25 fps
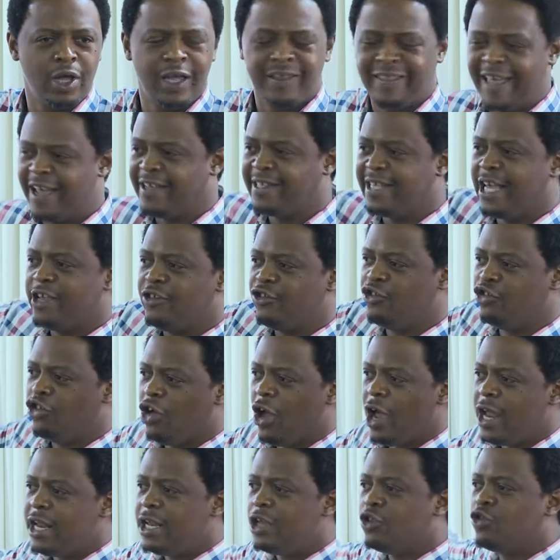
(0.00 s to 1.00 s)
there's a
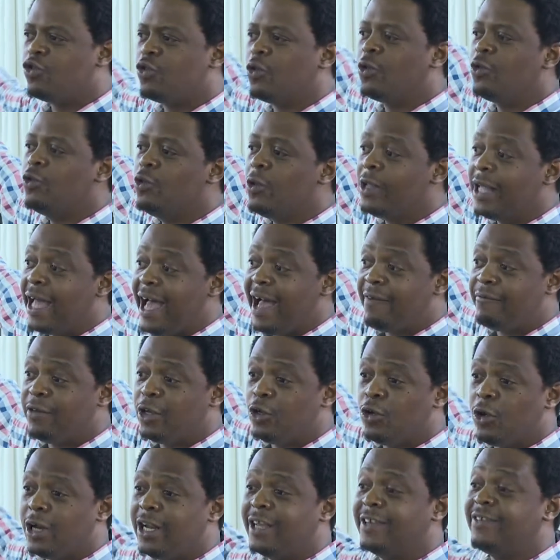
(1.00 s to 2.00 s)
journey to
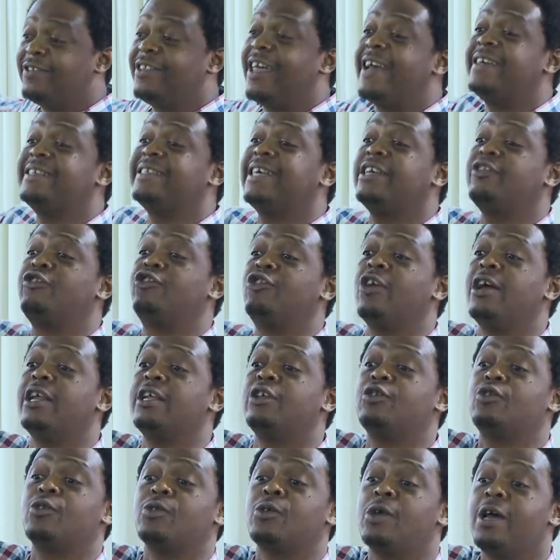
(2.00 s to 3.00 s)
having knowledge. There's a
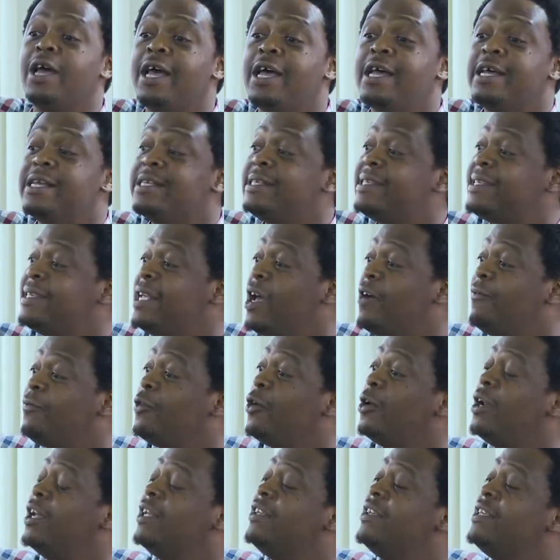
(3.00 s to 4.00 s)
journey to
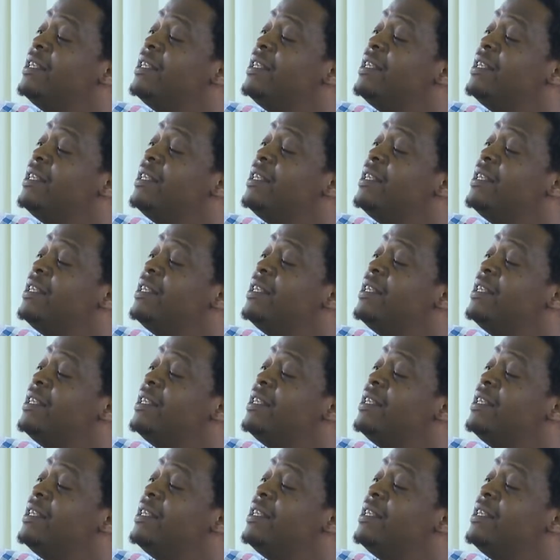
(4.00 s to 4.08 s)
self-knowledge.